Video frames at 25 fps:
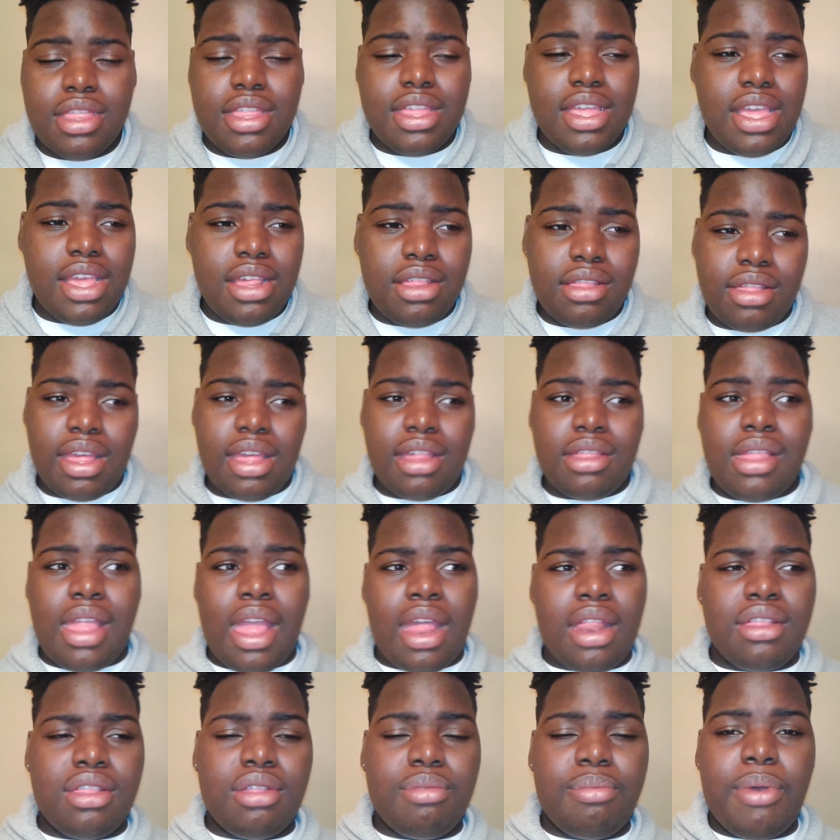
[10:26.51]
it says
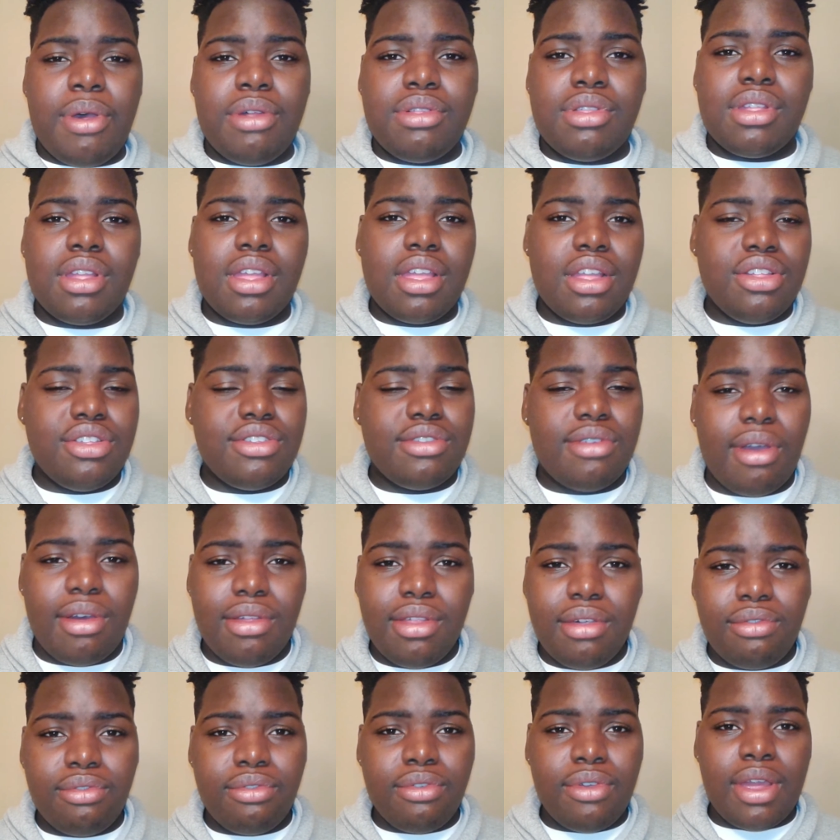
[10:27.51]
that it's supposed to
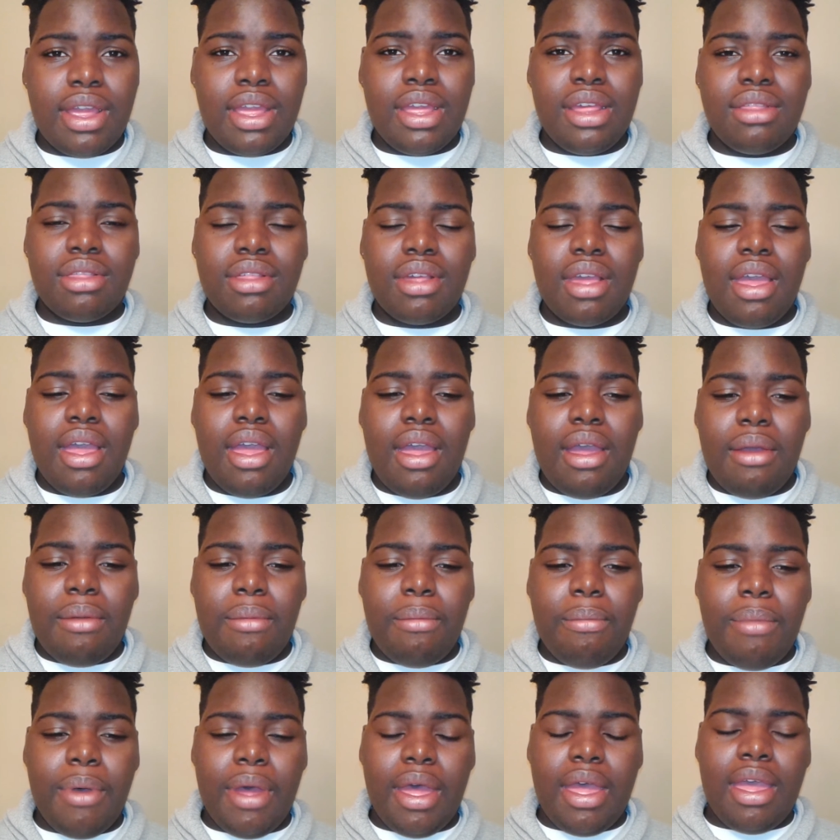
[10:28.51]
control the frizz,
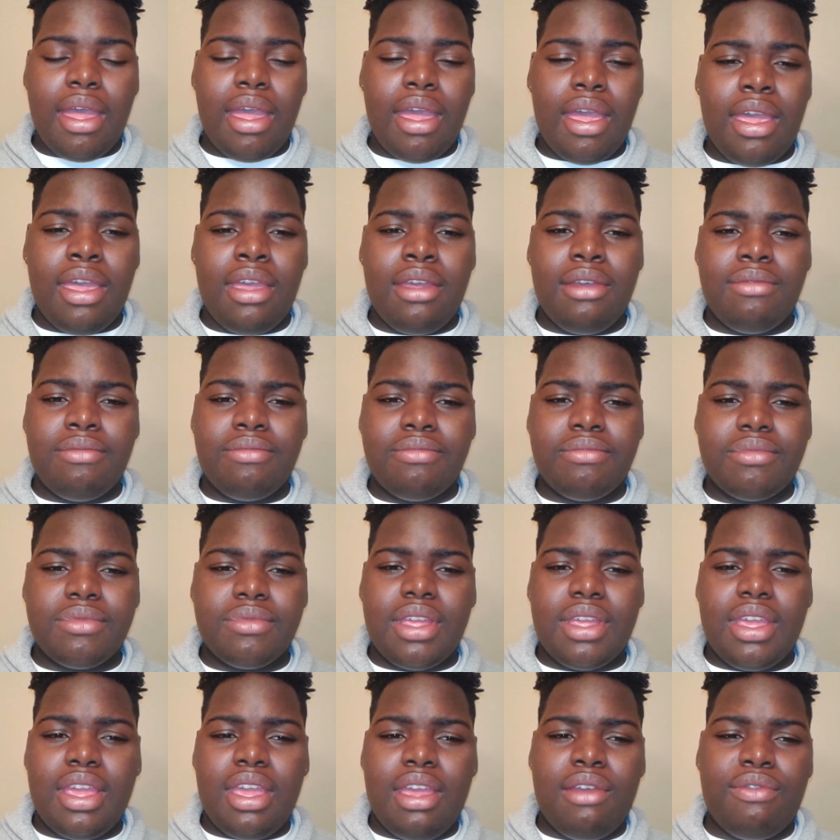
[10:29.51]
but
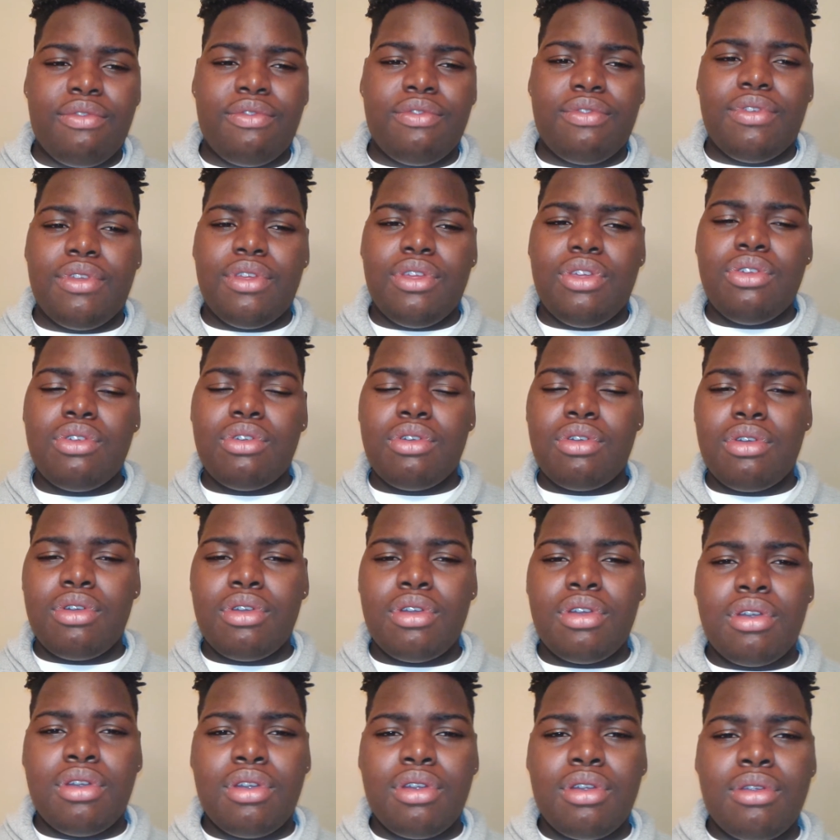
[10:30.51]
if
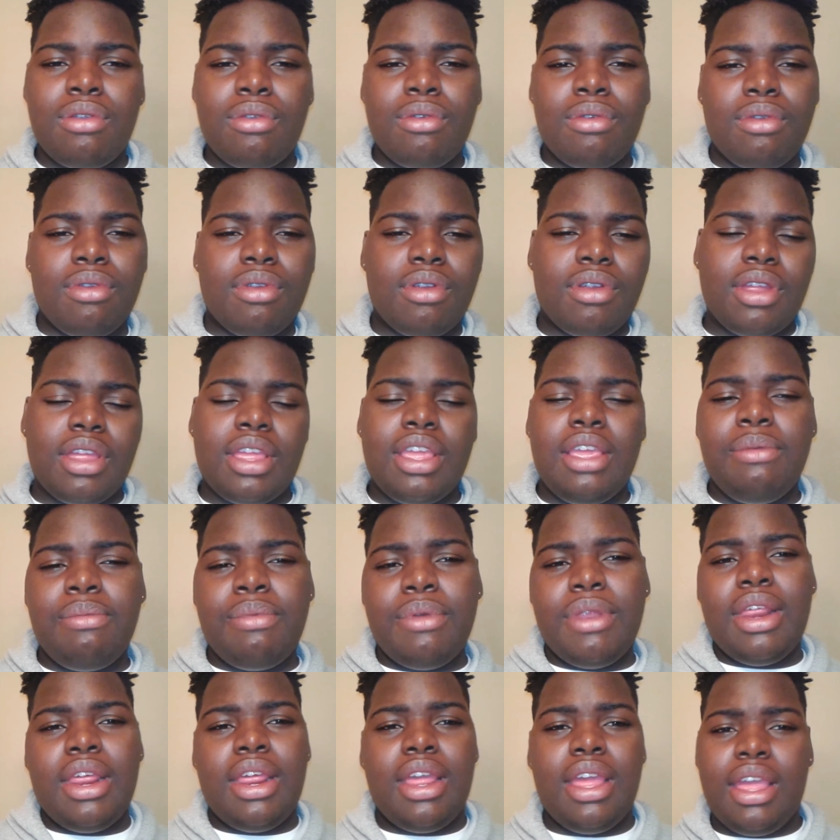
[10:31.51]
you're
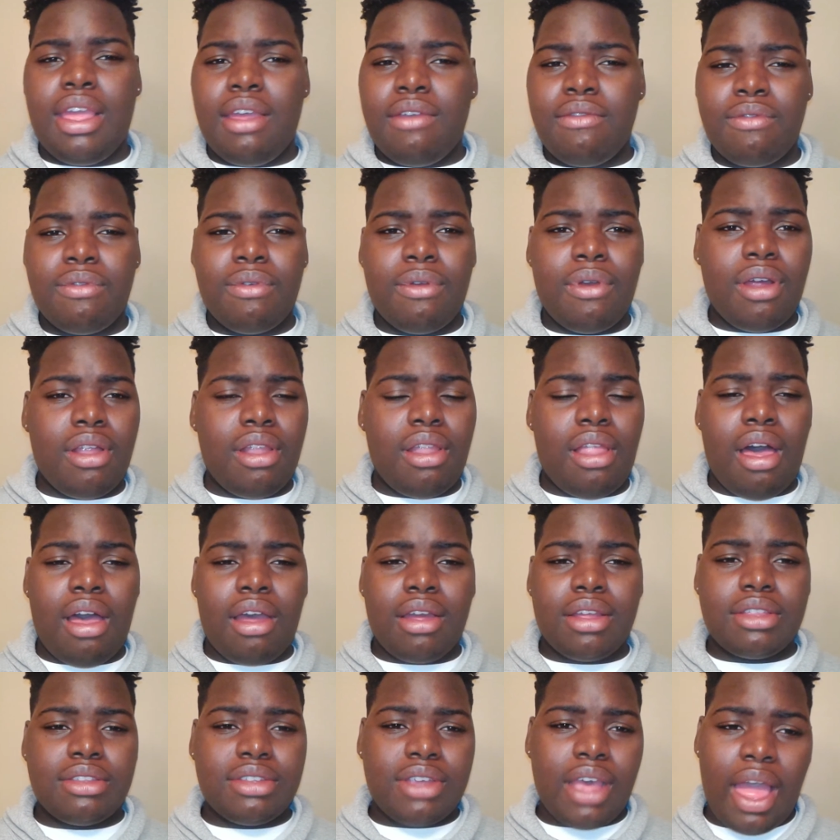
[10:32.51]
keeping it in for a
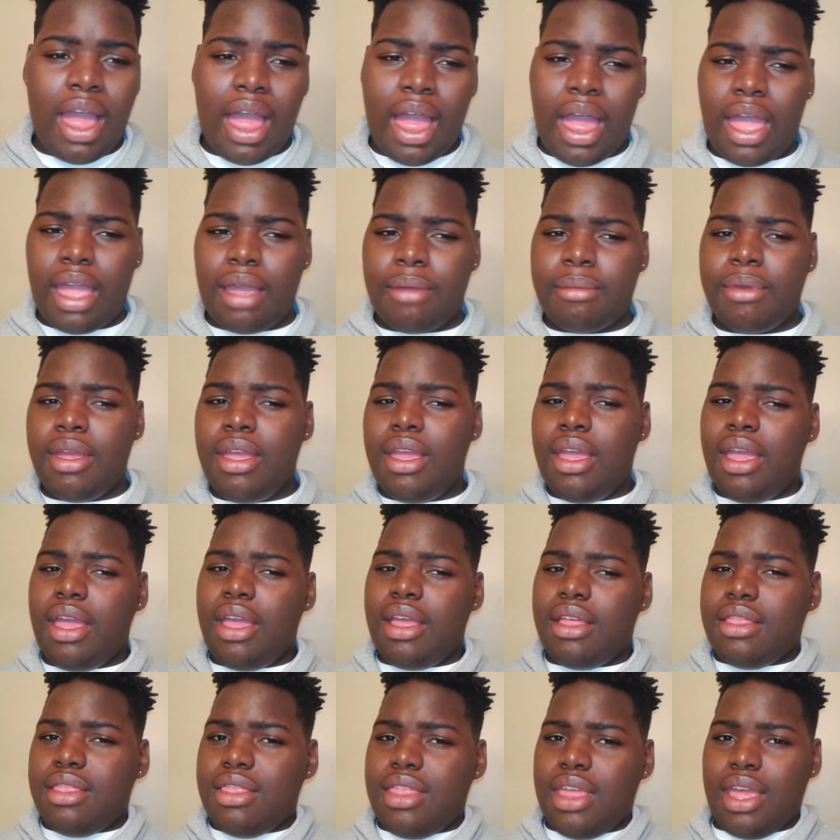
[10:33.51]
long time,
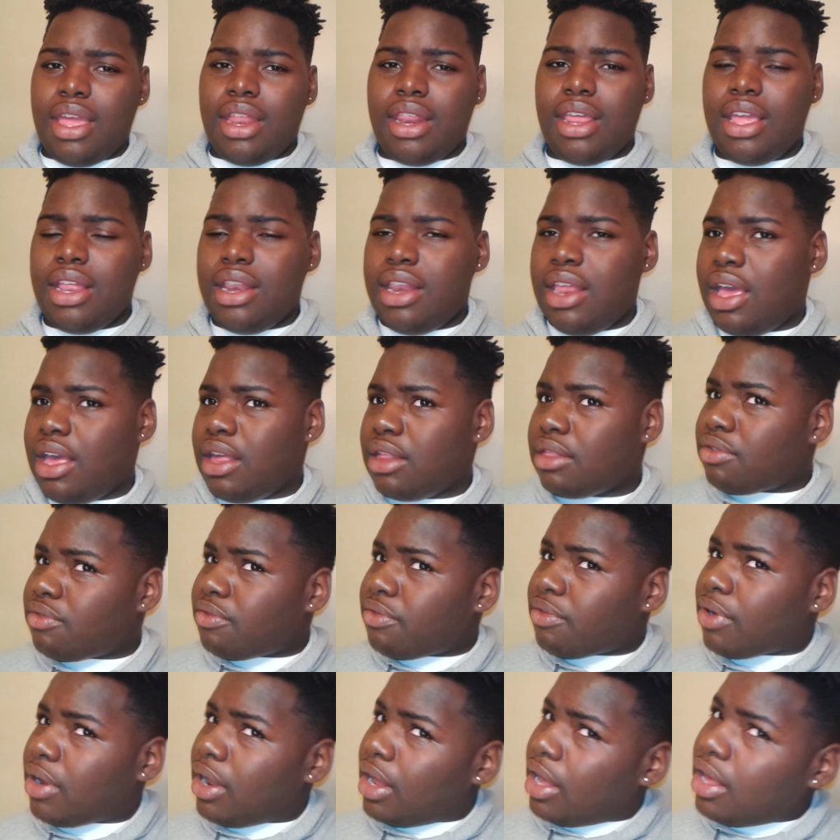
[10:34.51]
then it does
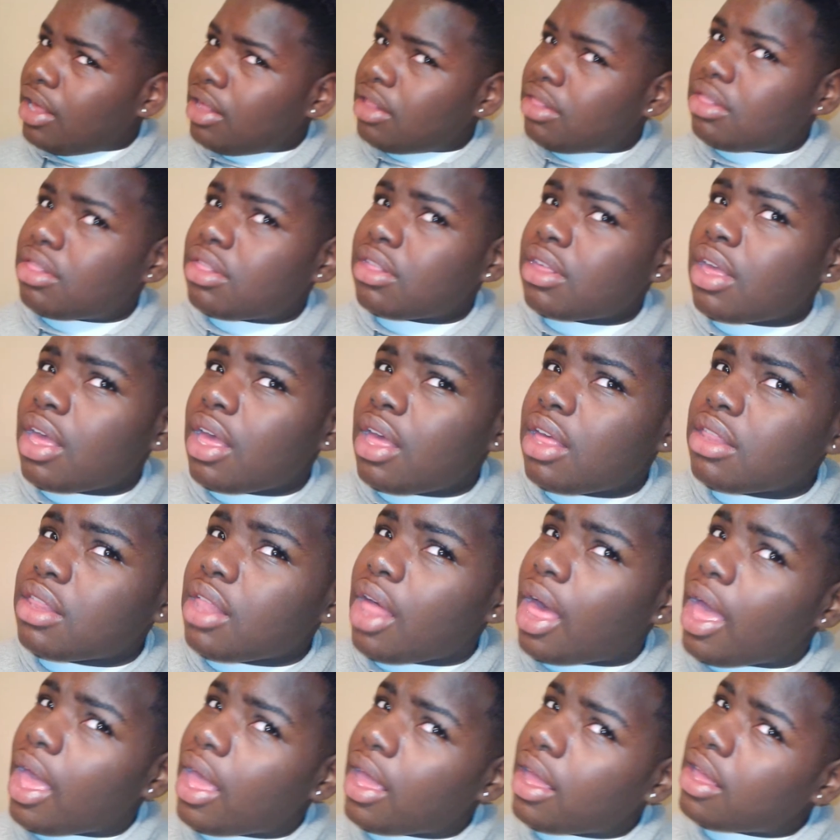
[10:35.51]
frizz. Cause
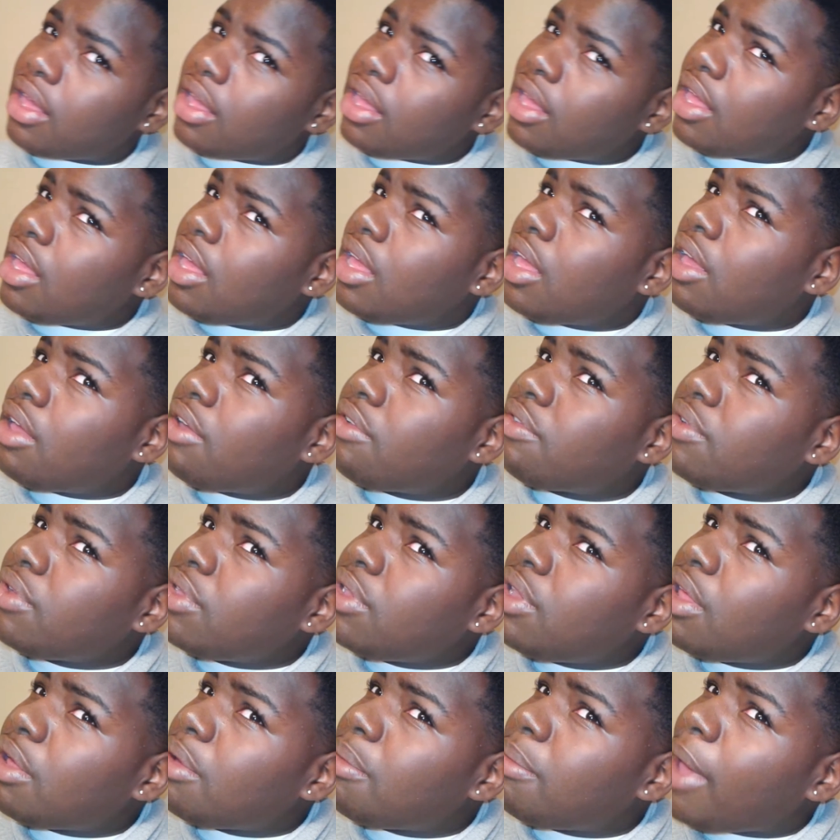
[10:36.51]
like, if you
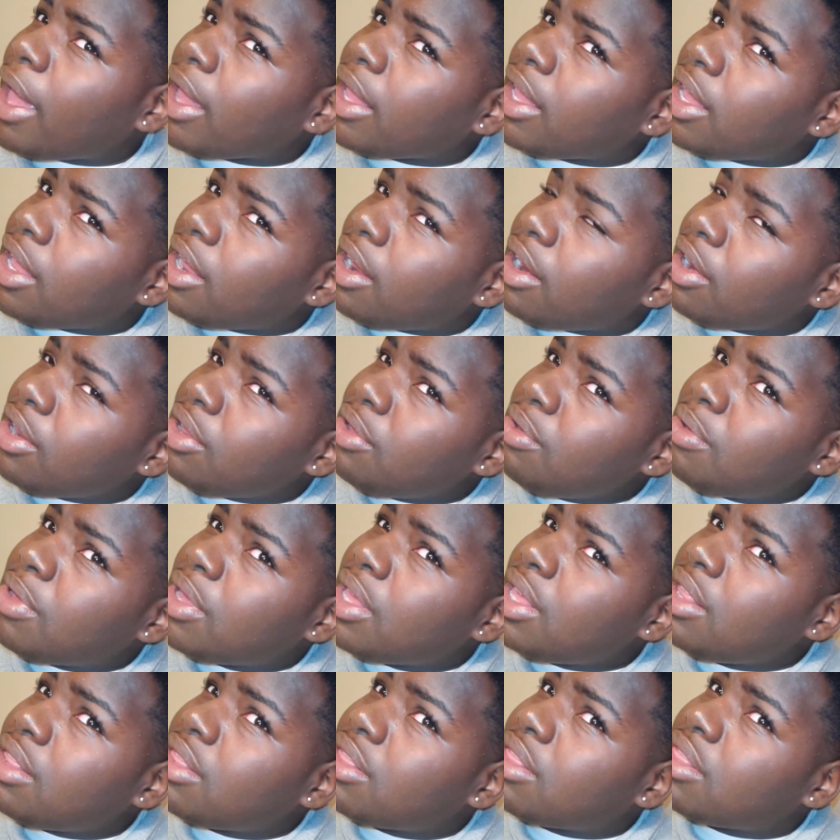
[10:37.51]
look back here, you
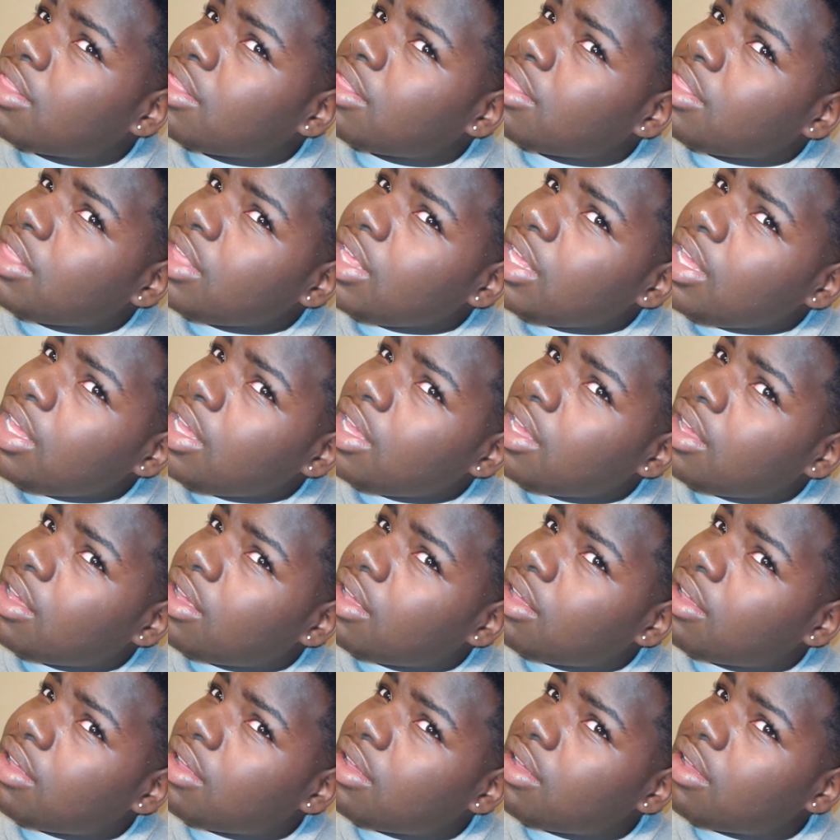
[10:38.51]
can
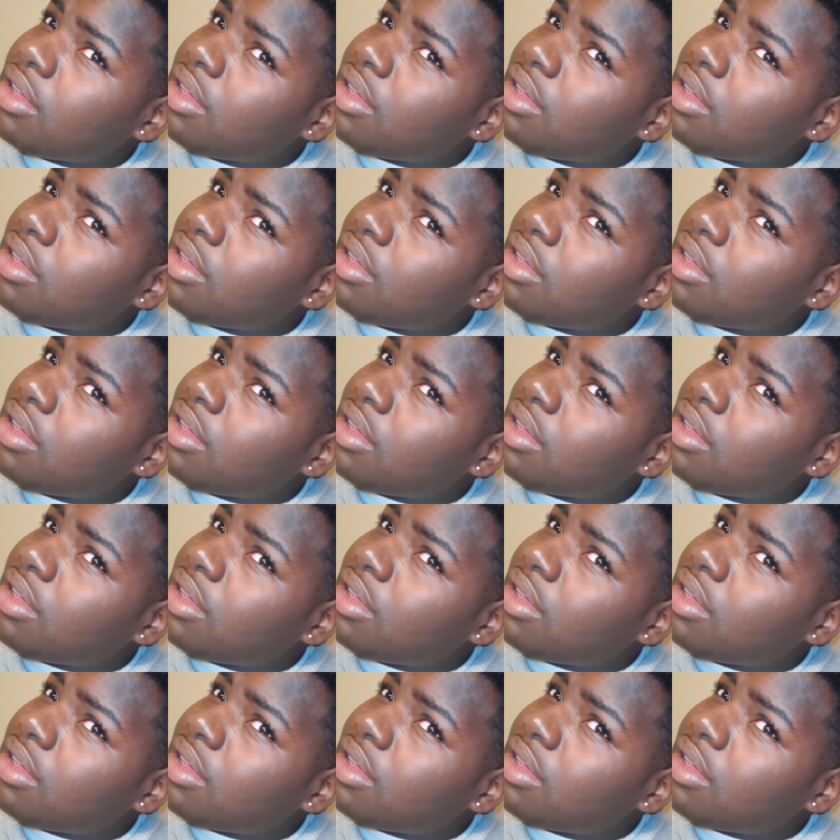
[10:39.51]
see